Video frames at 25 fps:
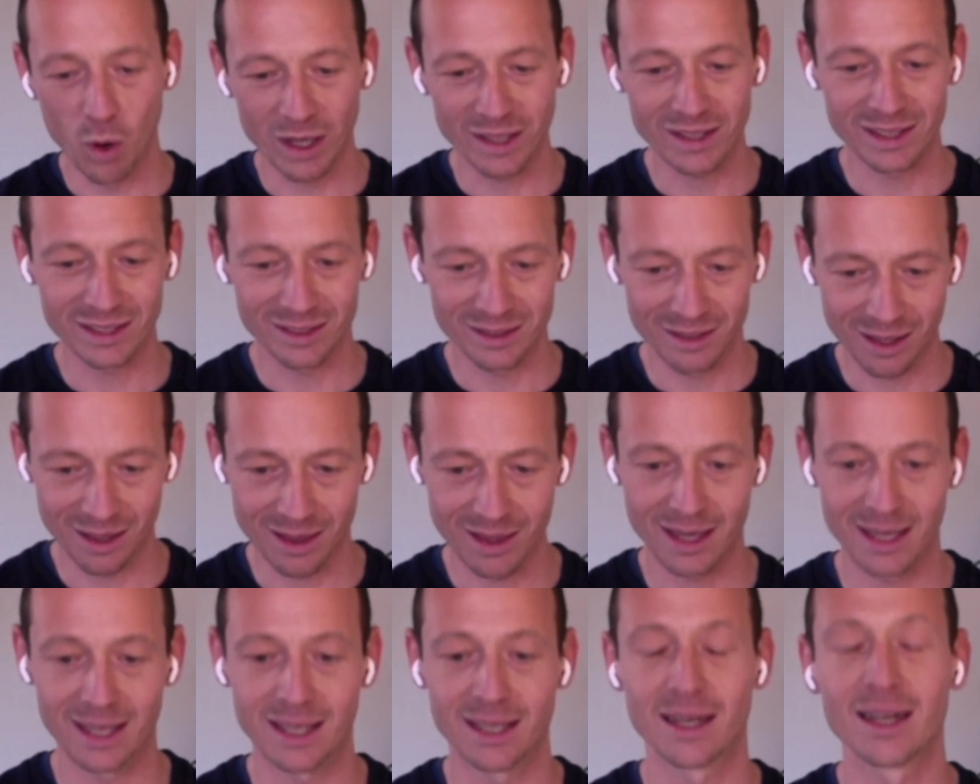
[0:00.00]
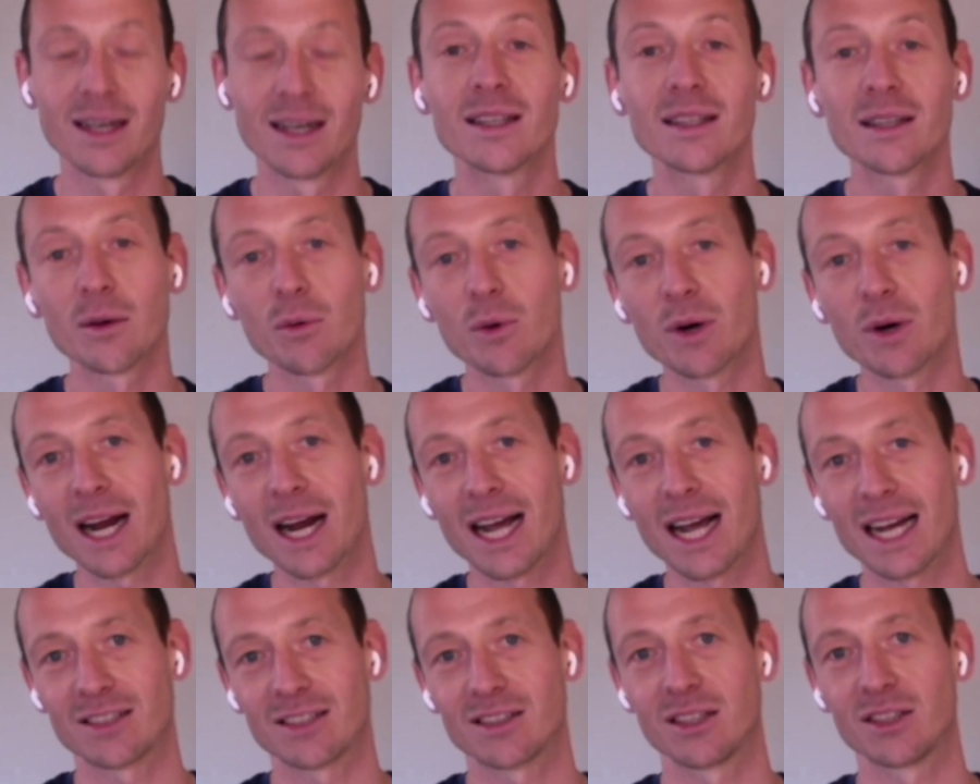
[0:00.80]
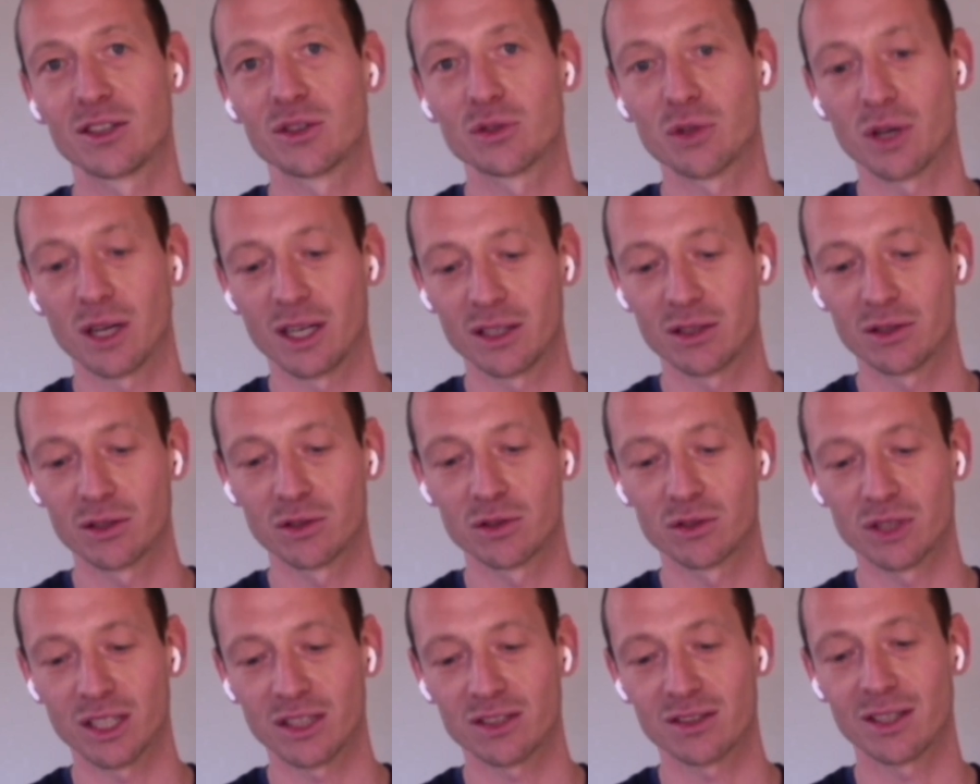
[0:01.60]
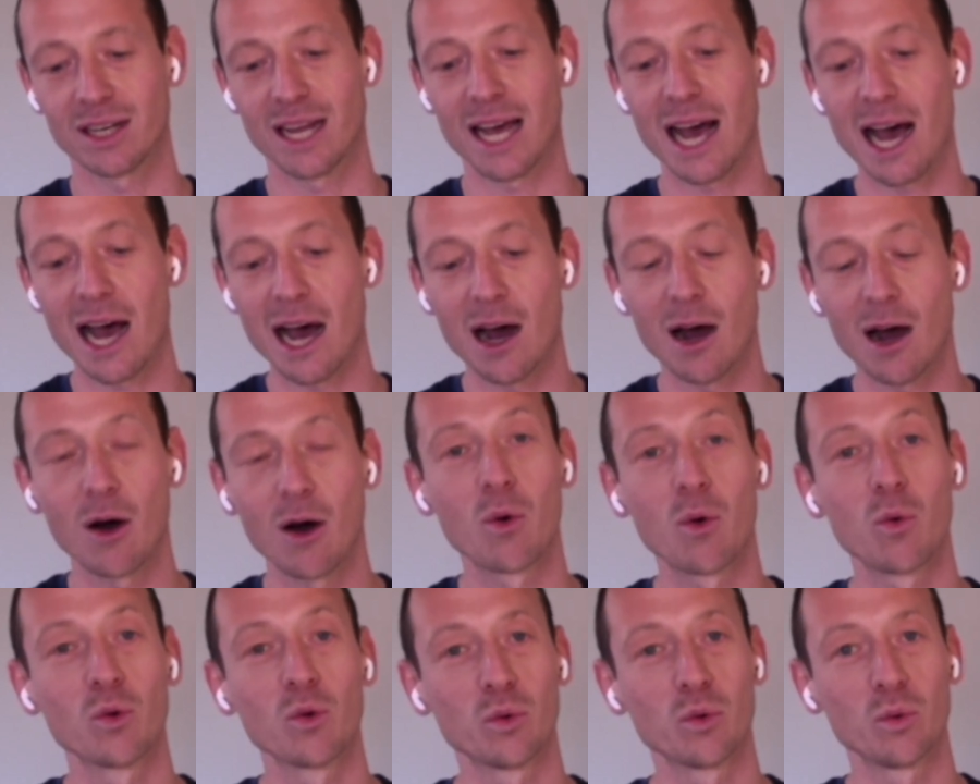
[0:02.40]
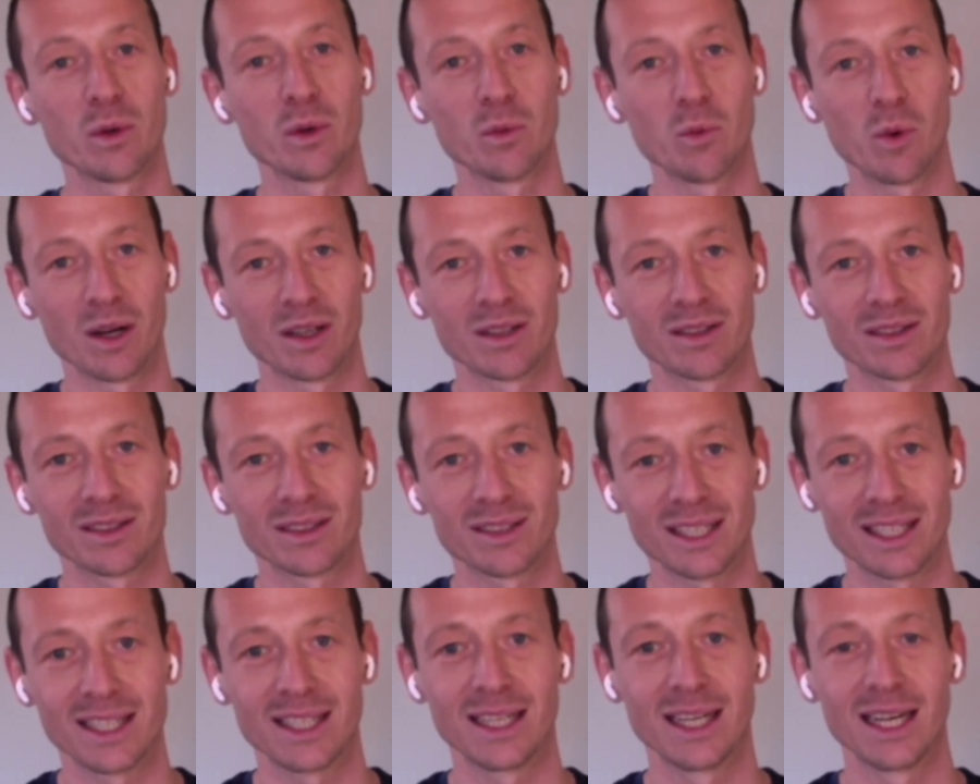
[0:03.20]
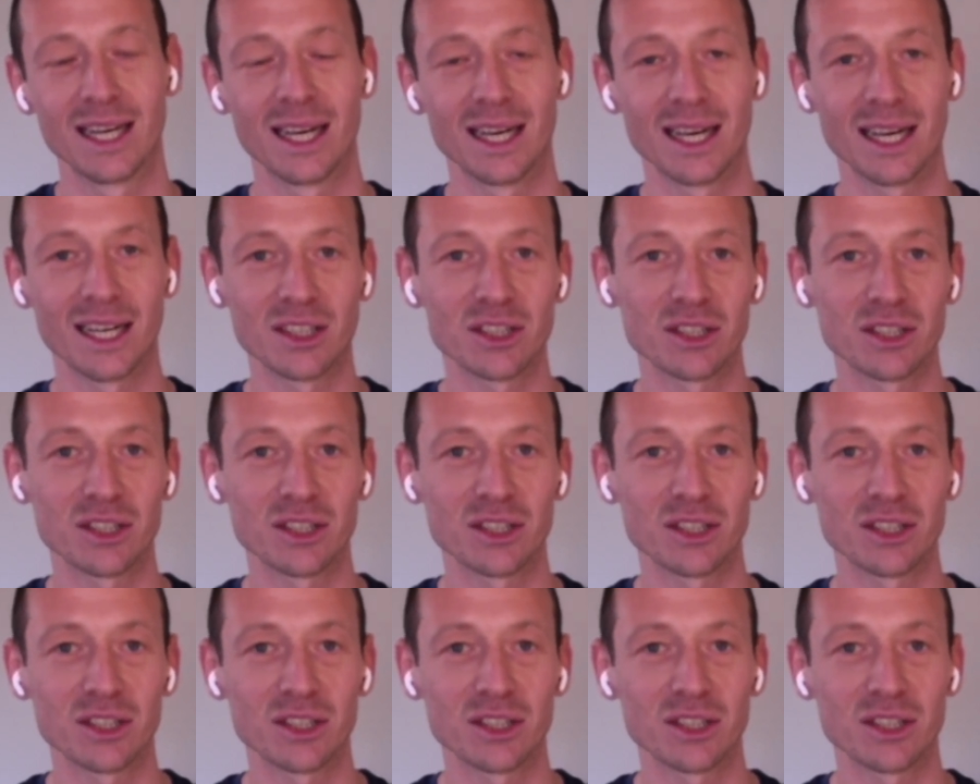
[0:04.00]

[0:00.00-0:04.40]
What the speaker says: What is the thing that we're actually trying to address and how do we want to see